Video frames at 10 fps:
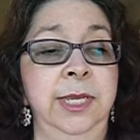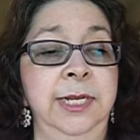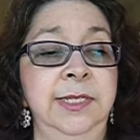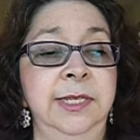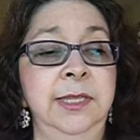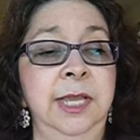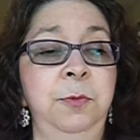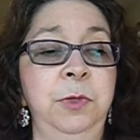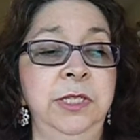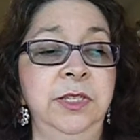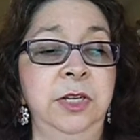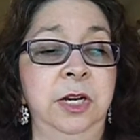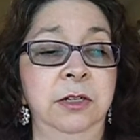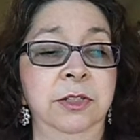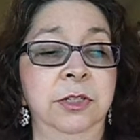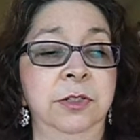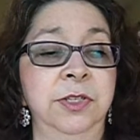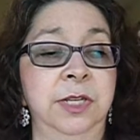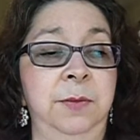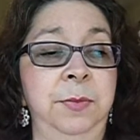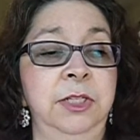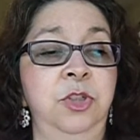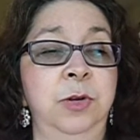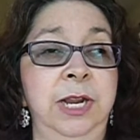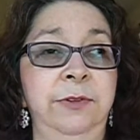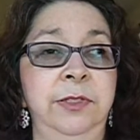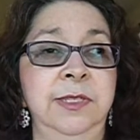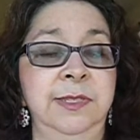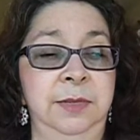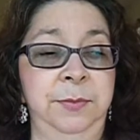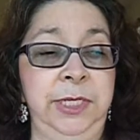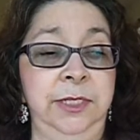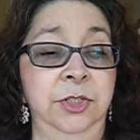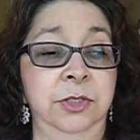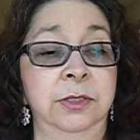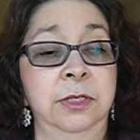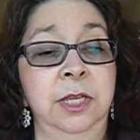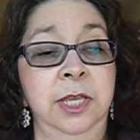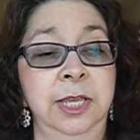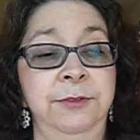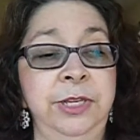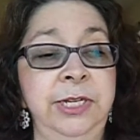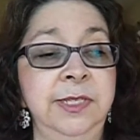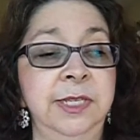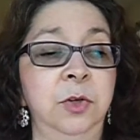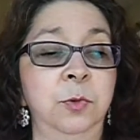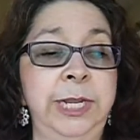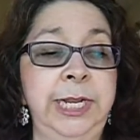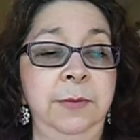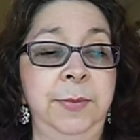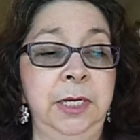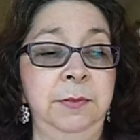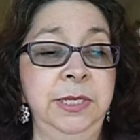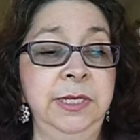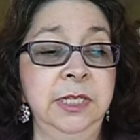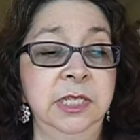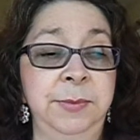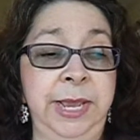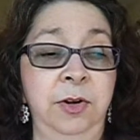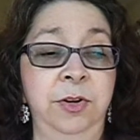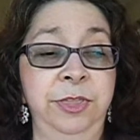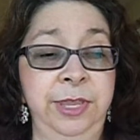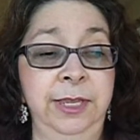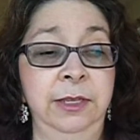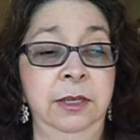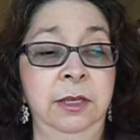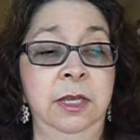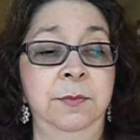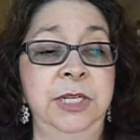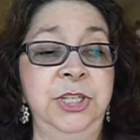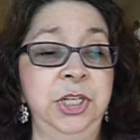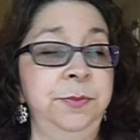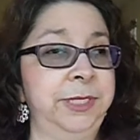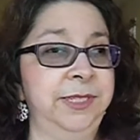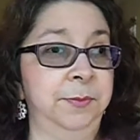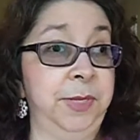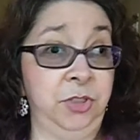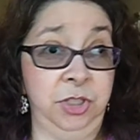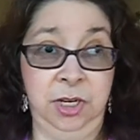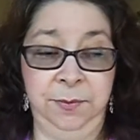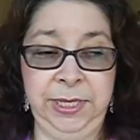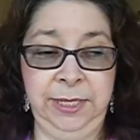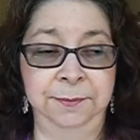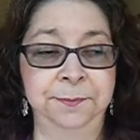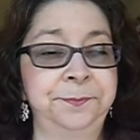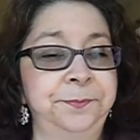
It is said that when this card turns up, travel is imminent. If it is in a reading about a business matter, think, my ship is about to come in.